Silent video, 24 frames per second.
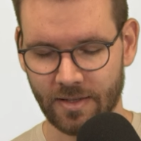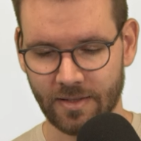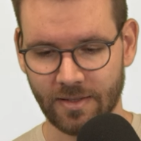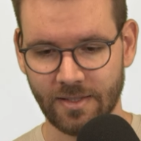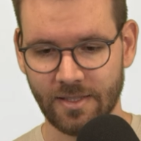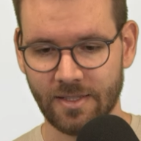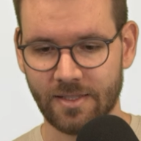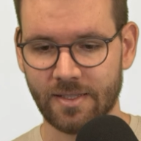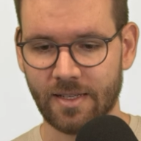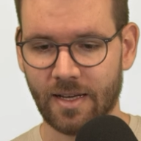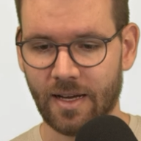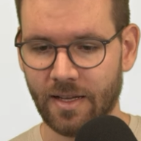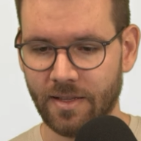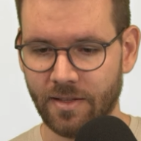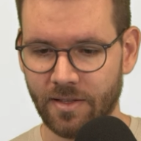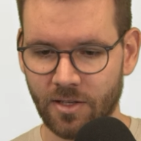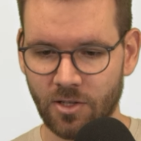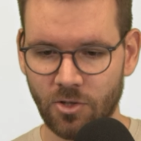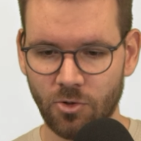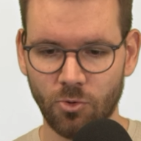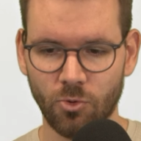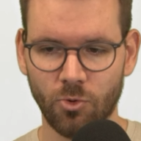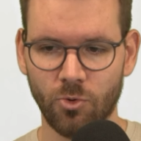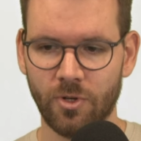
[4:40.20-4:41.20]
design the
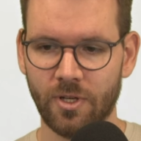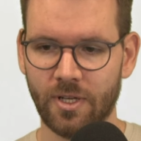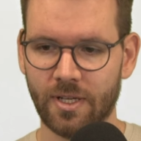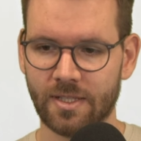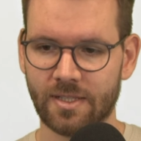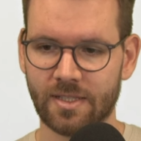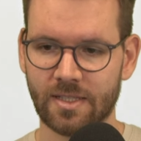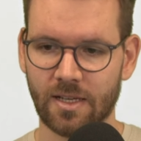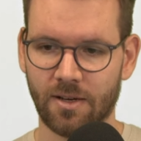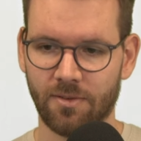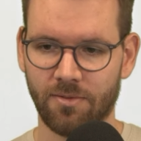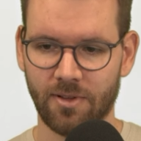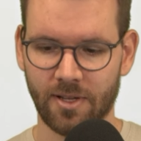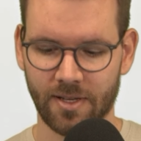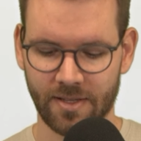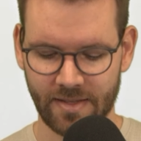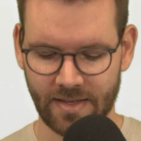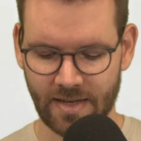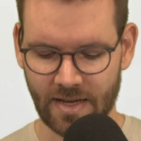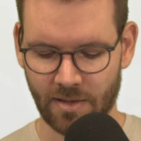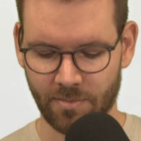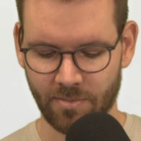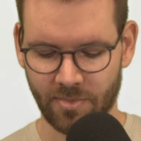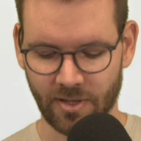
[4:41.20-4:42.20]
GUI and stuff like
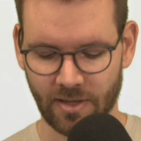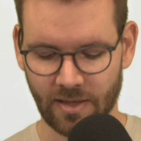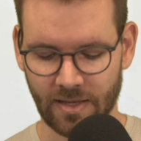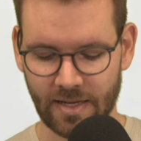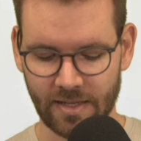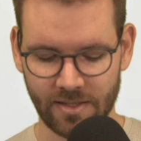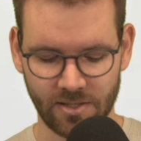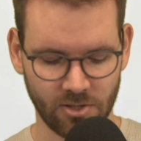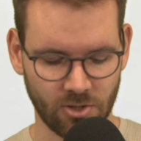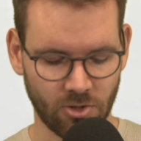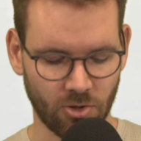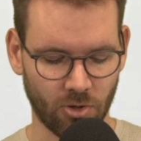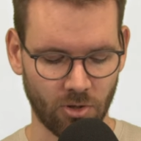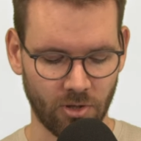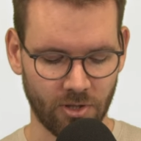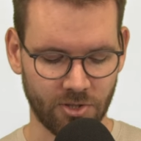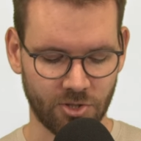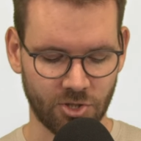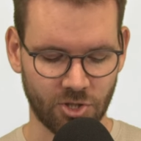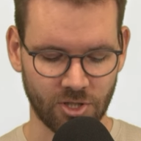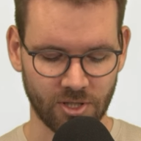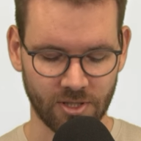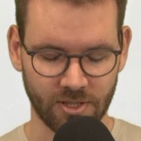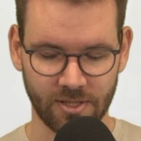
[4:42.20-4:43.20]
that, but let's call it
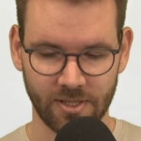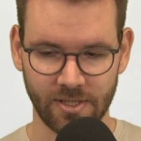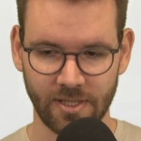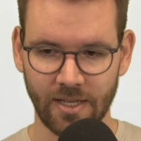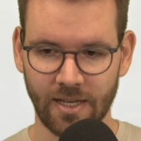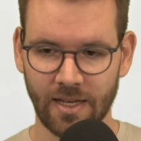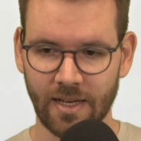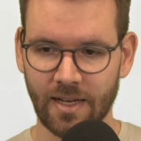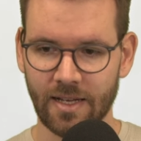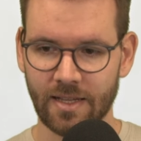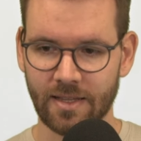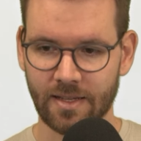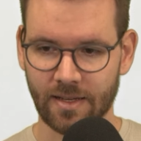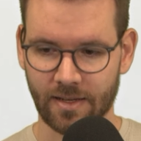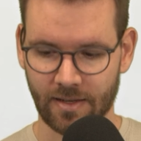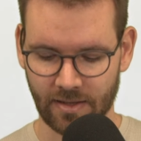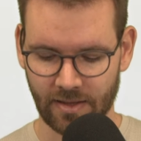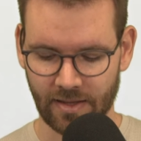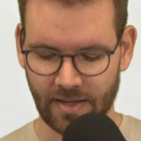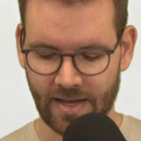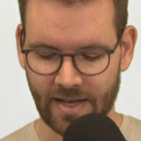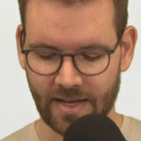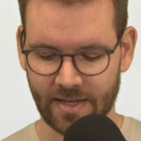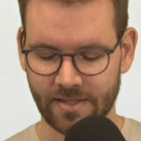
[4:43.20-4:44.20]
just the
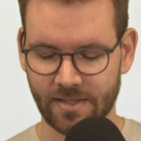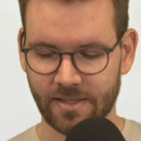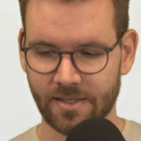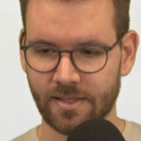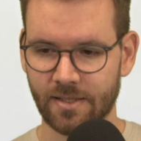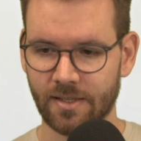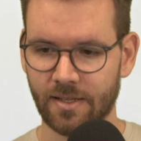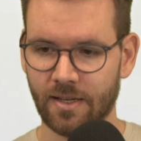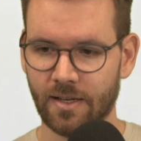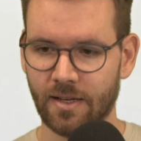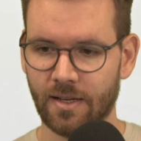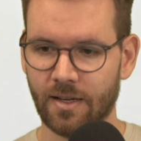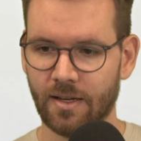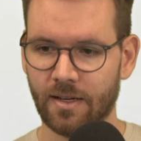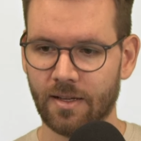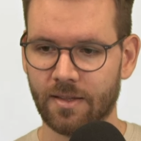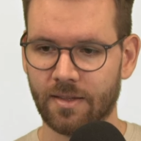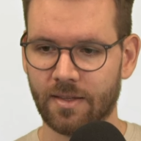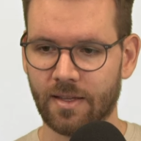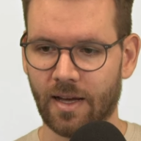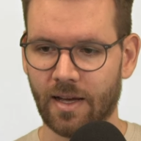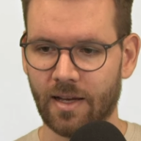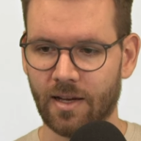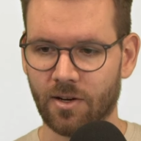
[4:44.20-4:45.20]
class
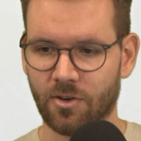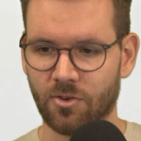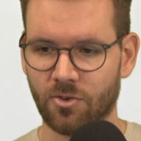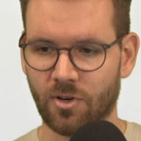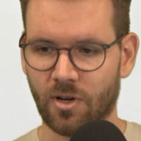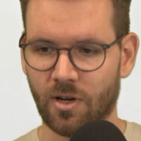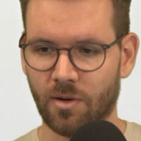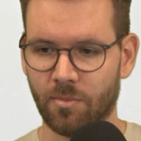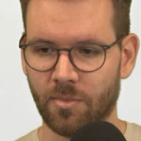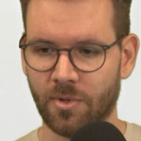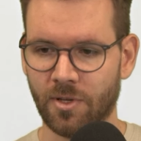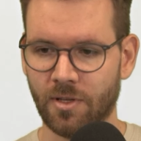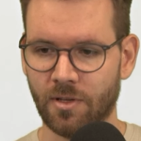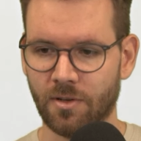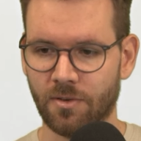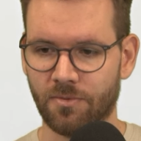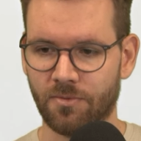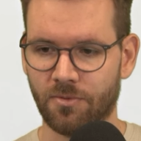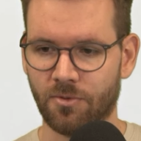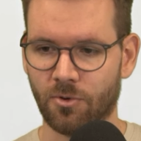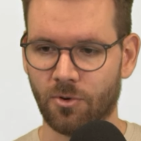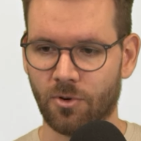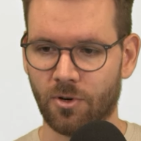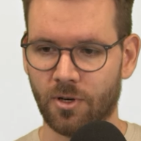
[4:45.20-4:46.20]
diagram here
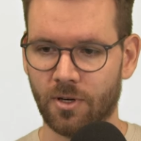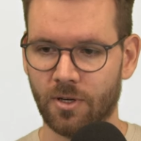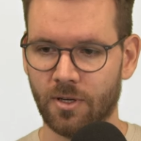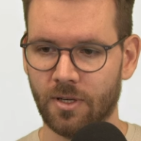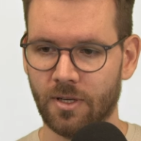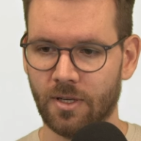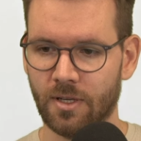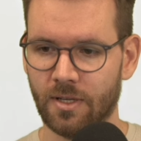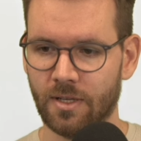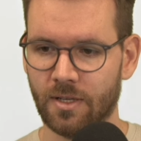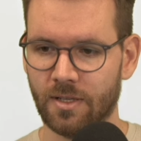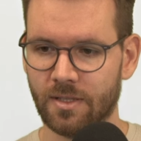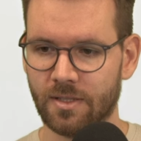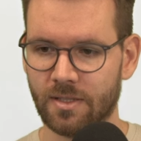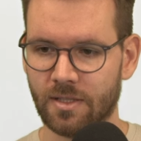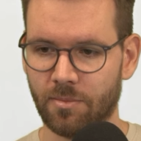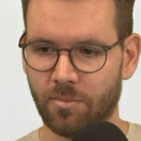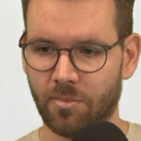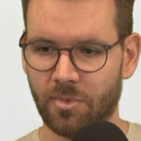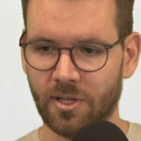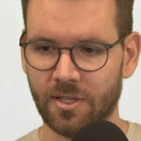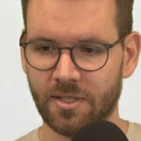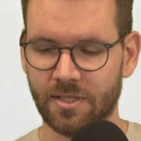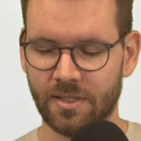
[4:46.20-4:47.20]
for
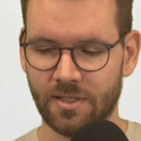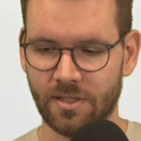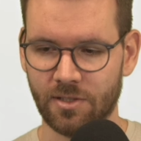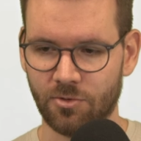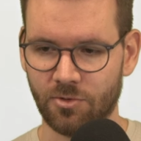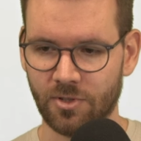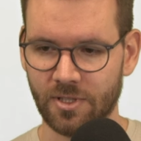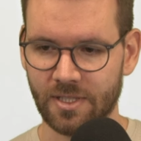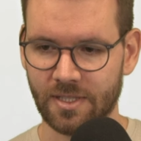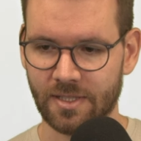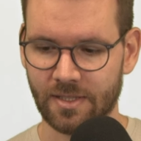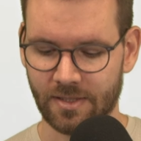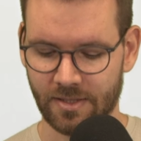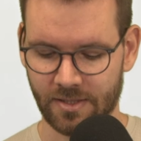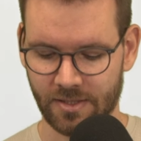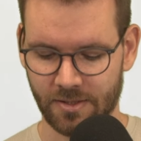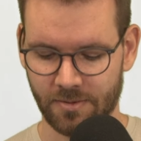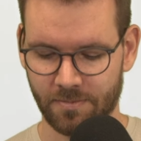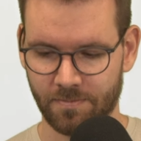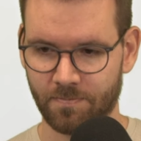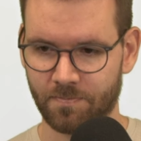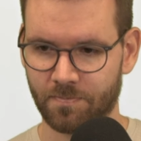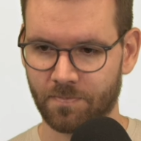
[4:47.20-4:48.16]
simplicity reasons.